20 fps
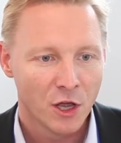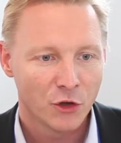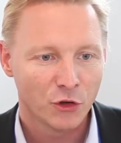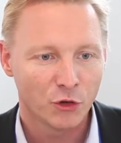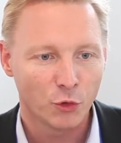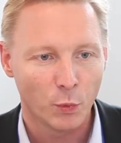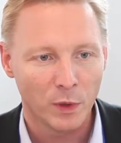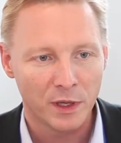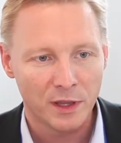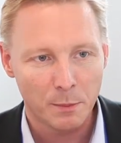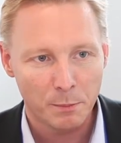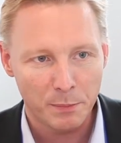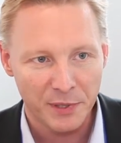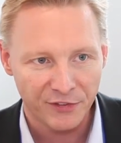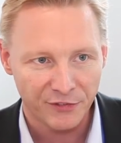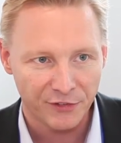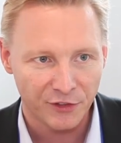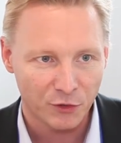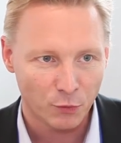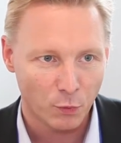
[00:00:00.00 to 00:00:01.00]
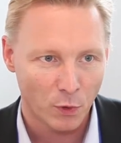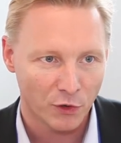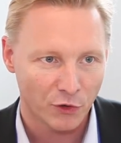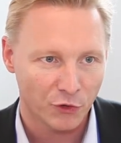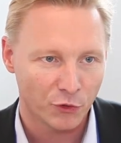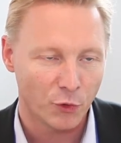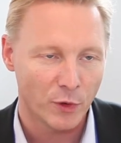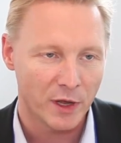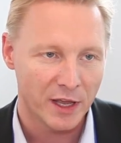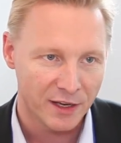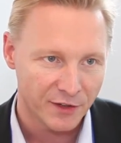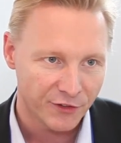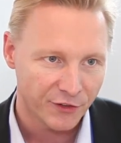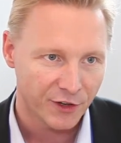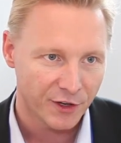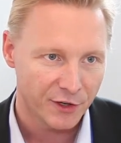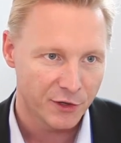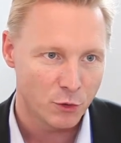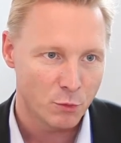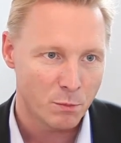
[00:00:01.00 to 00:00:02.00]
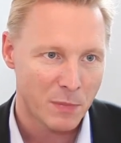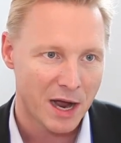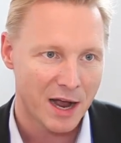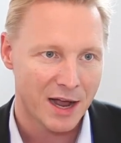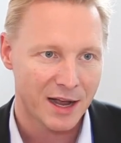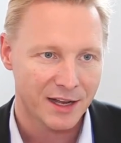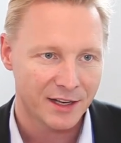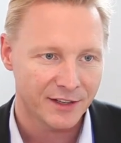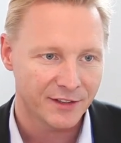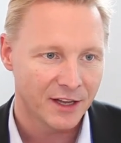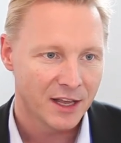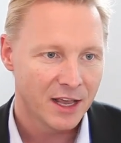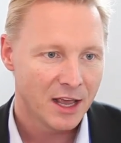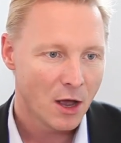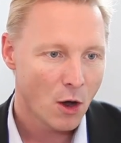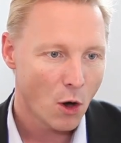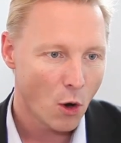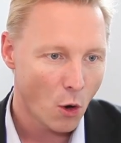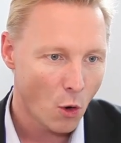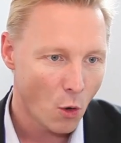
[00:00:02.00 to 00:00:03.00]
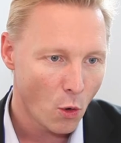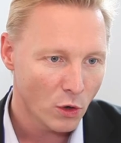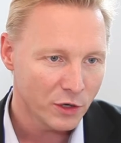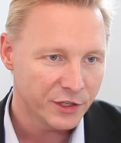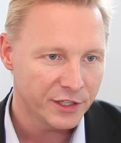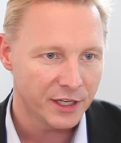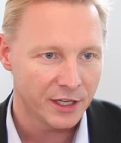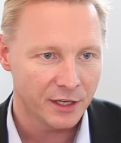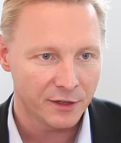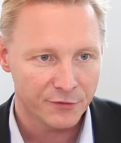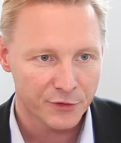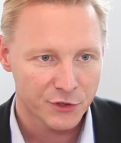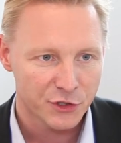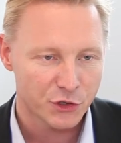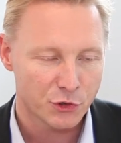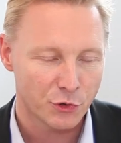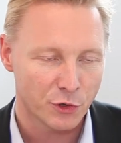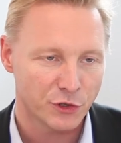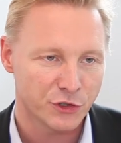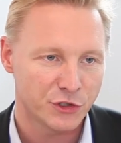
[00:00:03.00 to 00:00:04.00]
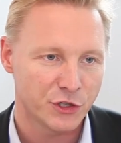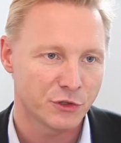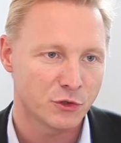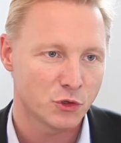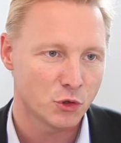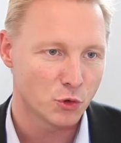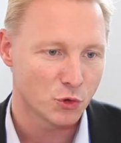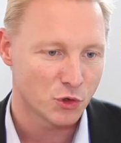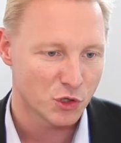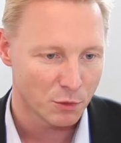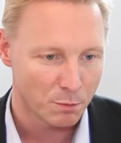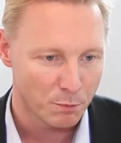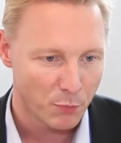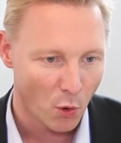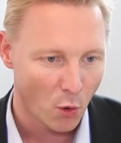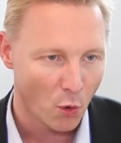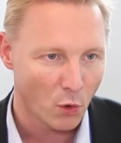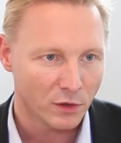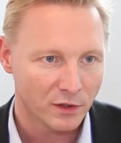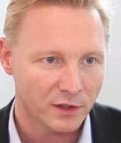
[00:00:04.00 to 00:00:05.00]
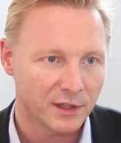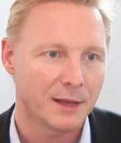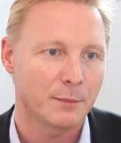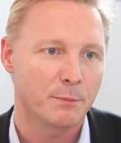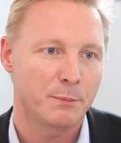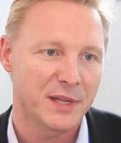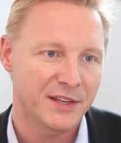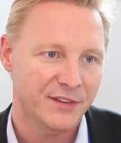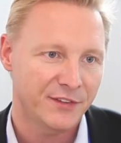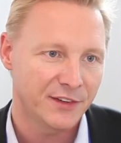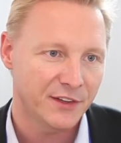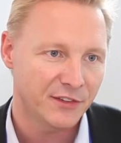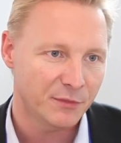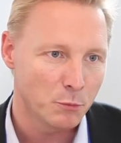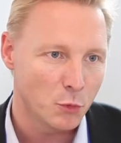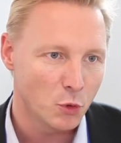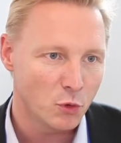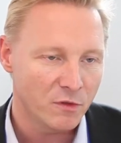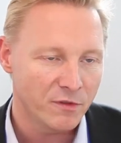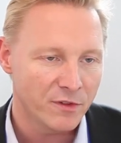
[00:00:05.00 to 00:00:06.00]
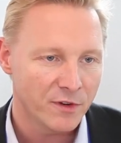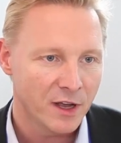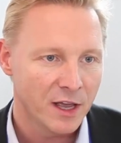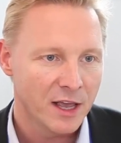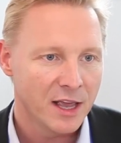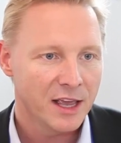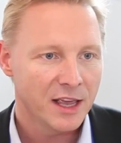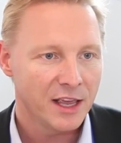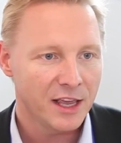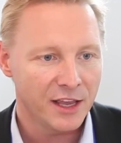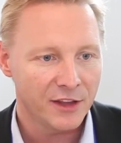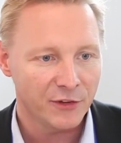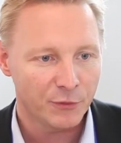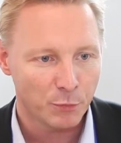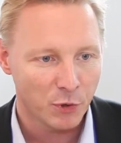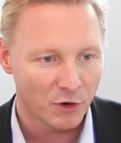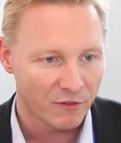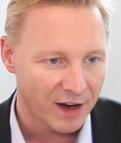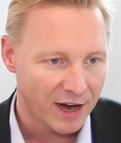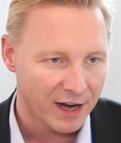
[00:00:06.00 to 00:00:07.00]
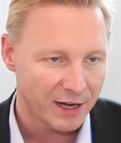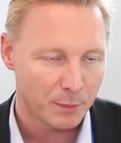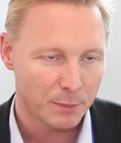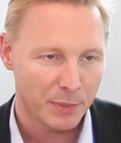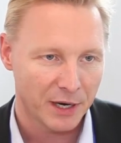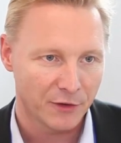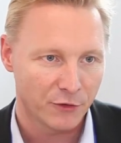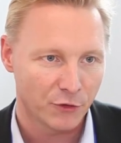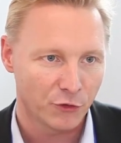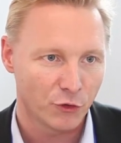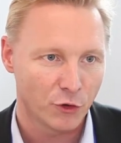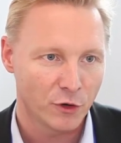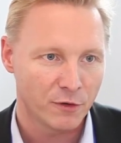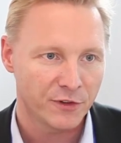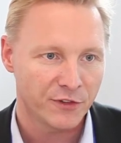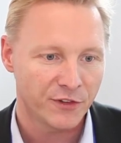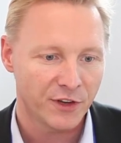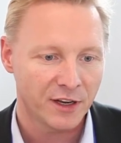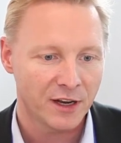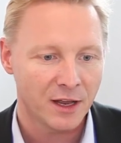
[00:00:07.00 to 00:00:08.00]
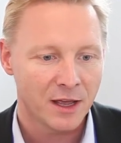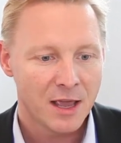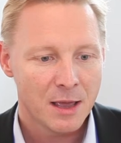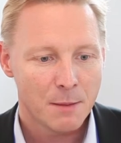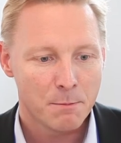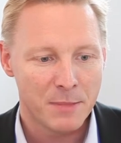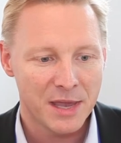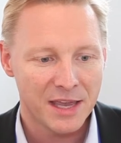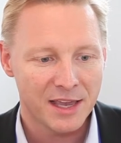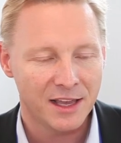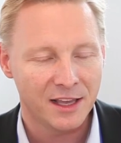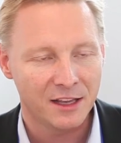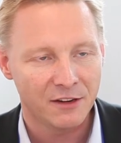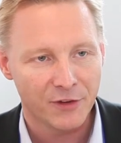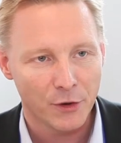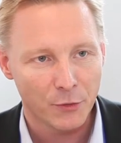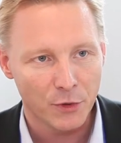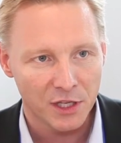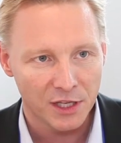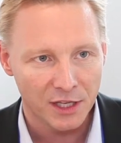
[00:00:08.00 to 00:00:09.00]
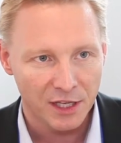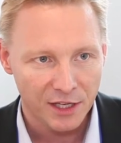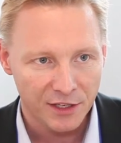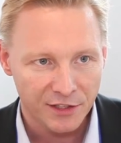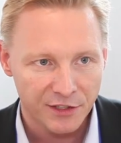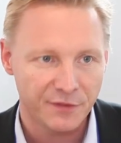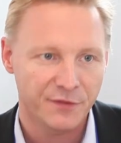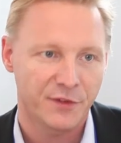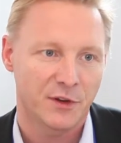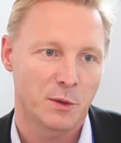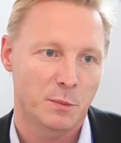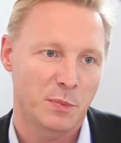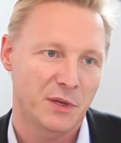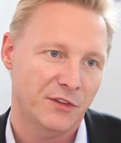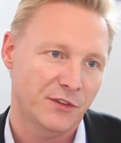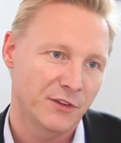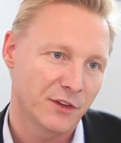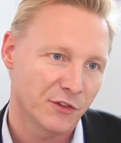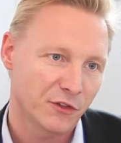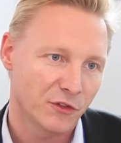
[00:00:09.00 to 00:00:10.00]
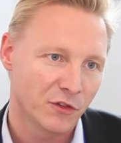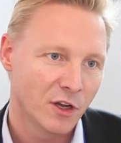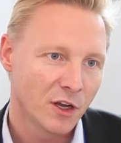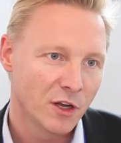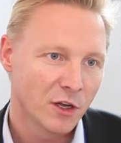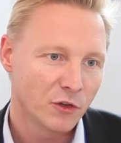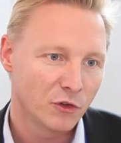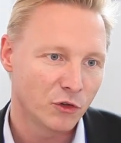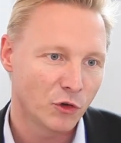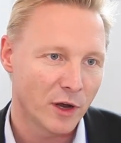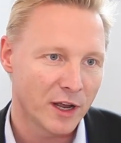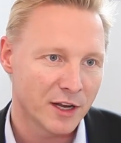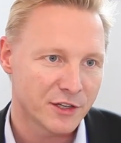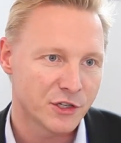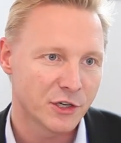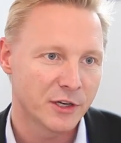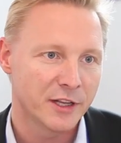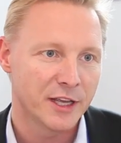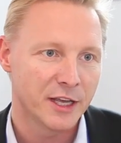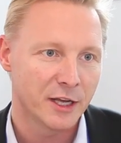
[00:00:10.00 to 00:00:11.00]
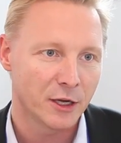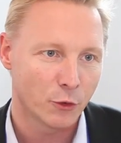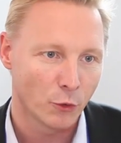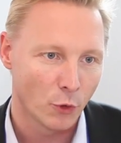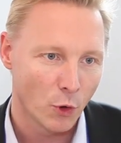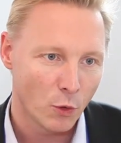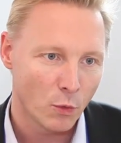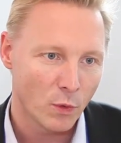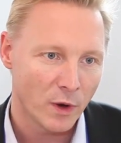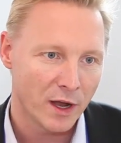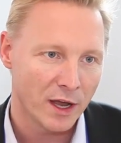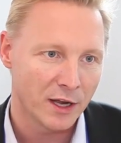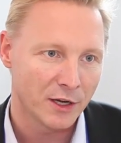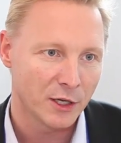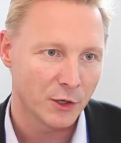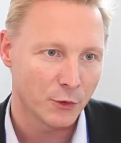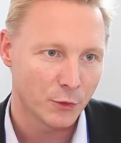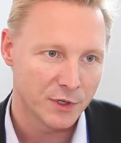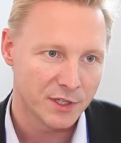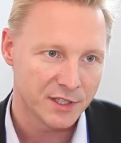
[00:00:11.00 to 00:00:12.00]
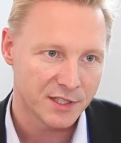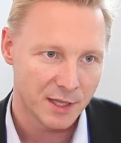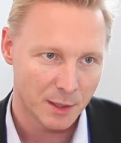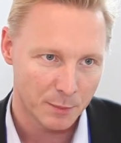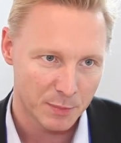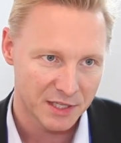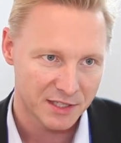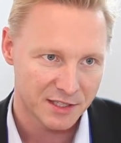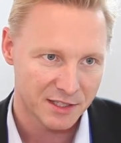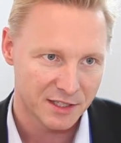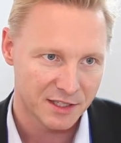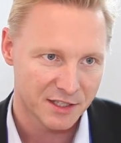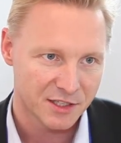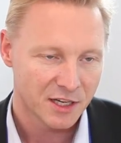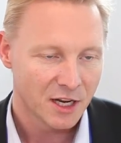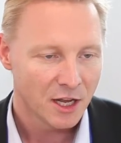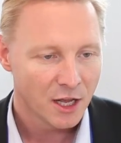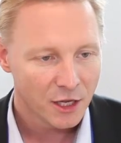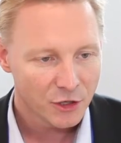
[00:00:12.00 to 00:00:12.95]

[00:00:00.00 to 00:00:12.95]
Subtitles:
So when the business wants to enter a new market, all the infrastructure to support that business move is provided by the service center, making it very easy for the business to actually grow and increase their business.